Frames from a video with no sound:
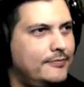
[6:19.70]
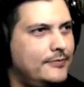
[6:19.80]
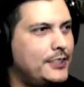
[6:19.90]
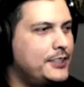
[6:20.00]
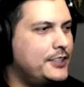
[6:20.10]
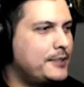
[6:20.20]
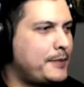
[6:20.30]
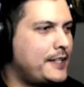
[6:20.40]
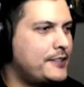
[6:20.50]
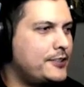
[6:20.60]
this is a
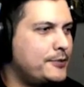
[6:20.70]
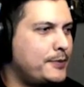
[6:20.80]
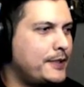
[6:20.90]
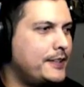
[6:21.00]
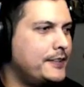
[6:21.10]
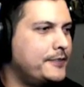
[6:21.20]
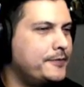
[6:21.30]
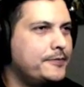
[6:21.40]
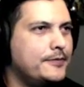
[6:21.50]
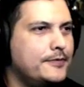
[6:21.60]
Masters player,
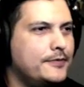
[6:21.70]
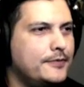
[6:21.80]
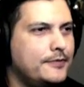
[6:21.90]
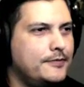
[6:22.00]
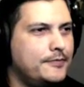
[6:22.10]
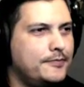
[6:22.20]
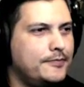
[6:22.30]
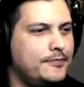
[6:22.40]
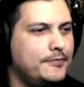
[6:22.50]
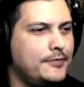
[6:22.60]

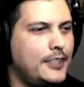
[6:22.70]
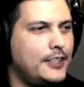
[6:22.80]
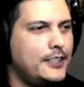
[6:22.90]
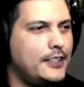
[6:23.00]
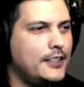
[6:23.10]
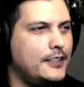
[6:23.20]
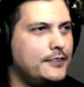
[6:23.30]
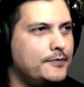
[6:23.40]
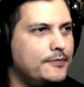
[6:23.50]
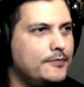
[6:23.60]
and he got
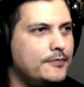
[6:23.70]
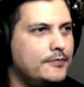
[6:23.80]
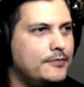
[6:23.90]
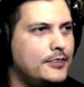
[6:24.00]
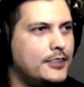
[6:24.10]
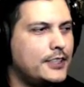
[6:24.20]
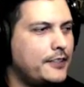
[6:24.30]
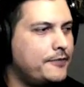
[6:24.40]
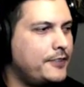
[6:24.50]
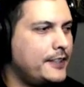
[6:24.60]
the same
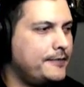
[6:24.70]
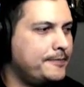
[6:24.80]
fate.